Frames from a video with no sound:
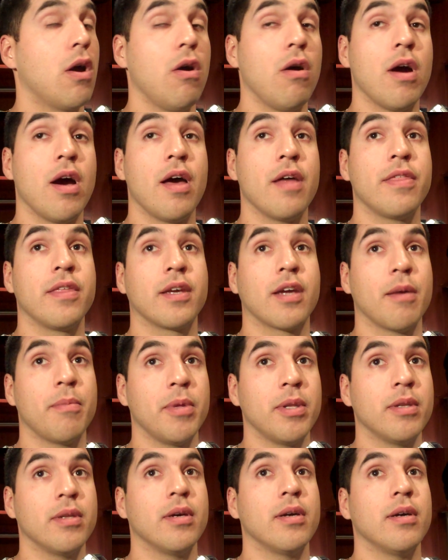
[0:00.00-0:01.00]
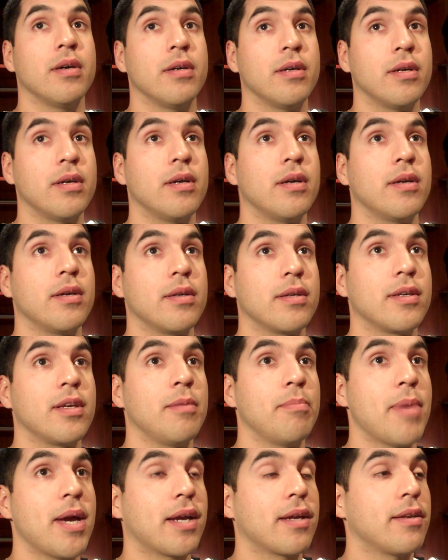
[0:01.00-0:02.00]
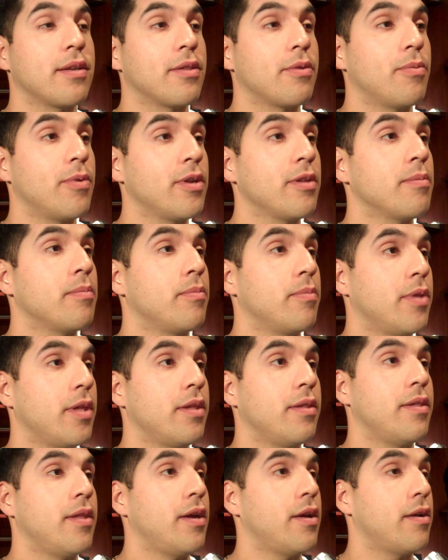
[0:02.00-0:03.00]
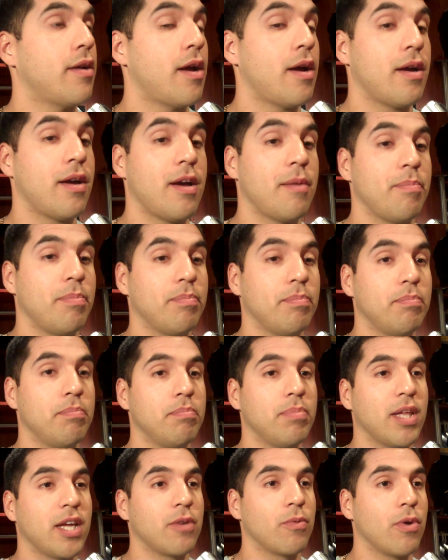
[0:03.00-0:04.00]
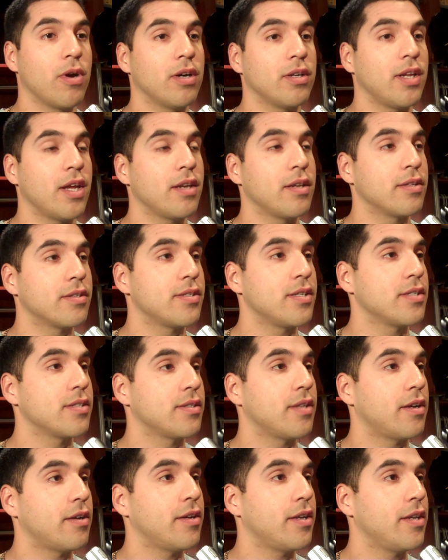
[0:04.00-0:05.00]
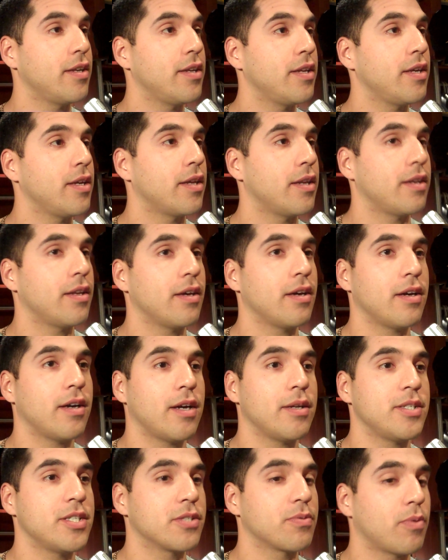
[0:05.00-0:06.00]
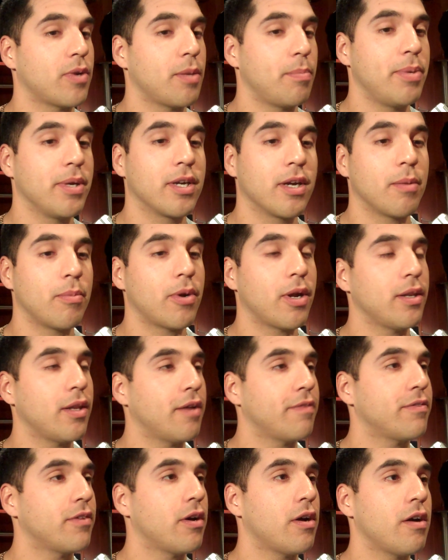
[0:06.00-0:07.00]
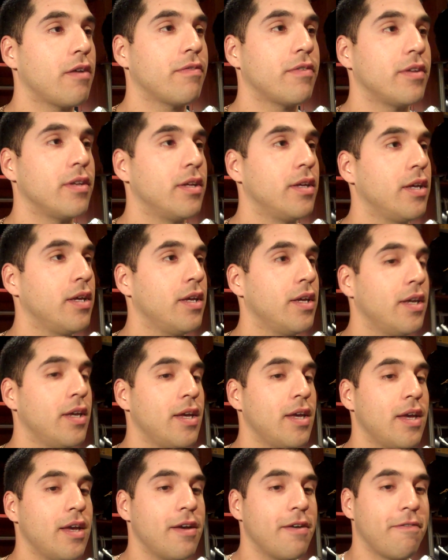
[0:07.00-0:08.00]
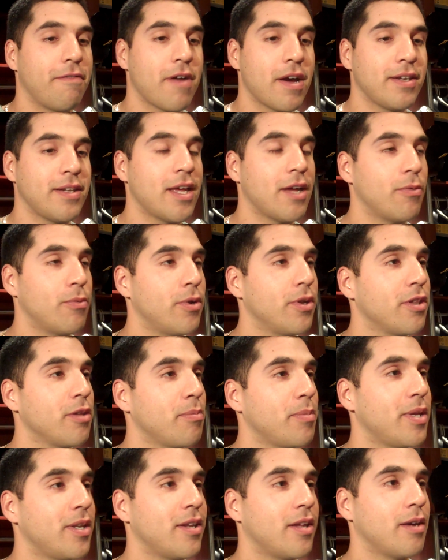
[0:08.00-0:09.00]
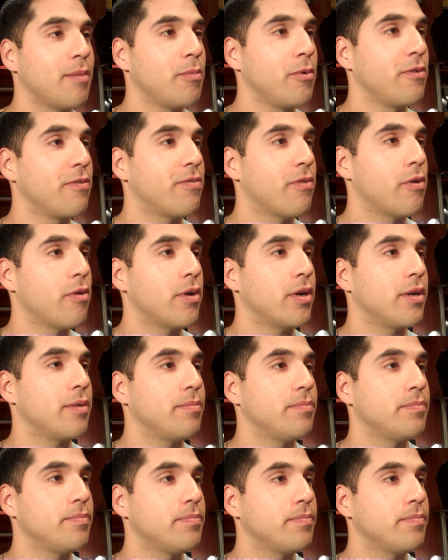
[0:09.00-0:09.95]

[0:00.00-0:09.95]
Oh, I think I've been getting back into the rhythm there. I played well to end the season there in Indy, and I just want to pick up where I left off and find that rhythm and move forward.